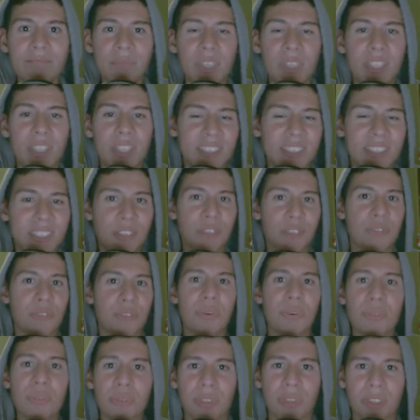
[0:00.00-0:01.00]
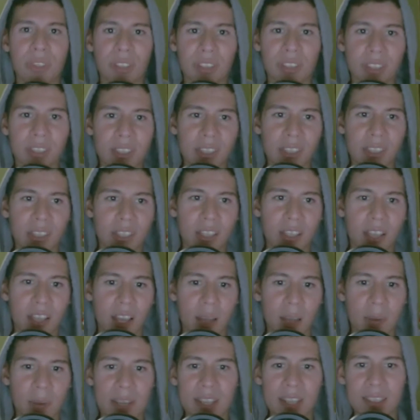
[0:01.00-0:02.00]
Because it's the truth.
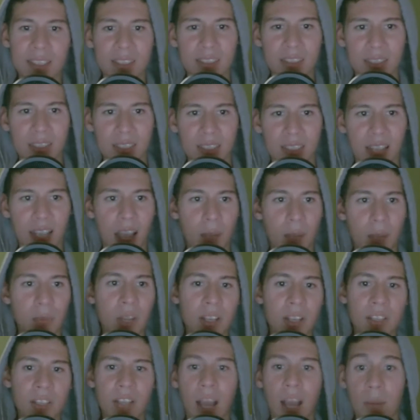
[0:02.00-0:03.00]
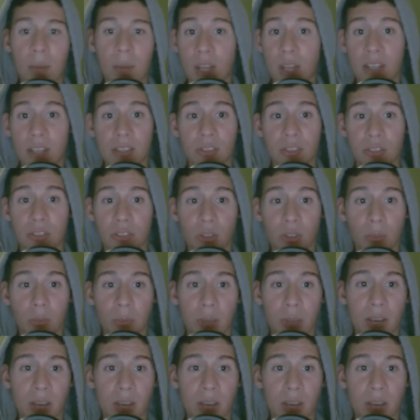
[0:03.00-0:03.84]
I mean, I am not insulting